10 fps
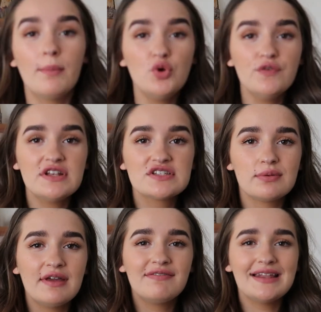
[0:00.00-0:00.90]
moving
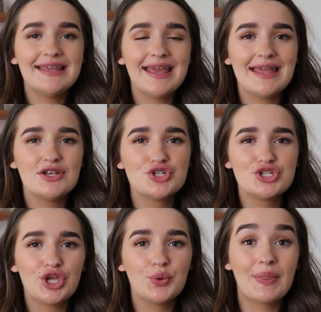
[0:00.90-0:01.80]
swiftly
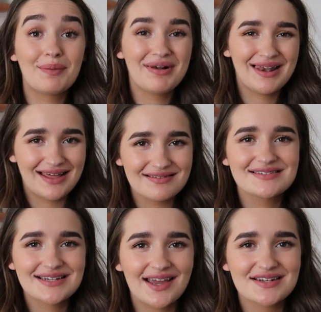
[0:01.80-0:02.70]
into the
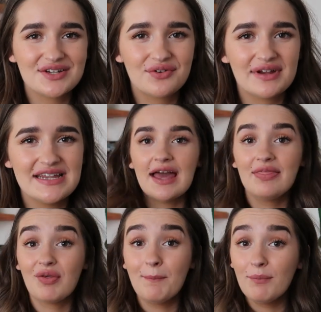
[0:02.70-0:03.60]
plant category.
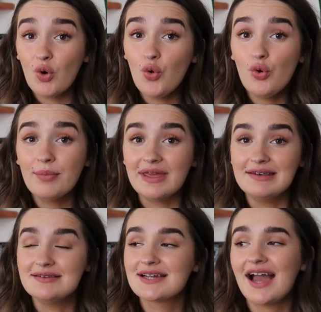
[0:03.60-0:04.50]
At the
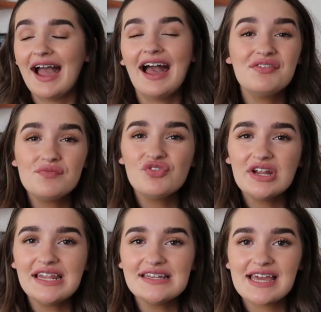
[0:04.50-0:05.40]
moment, I haven't really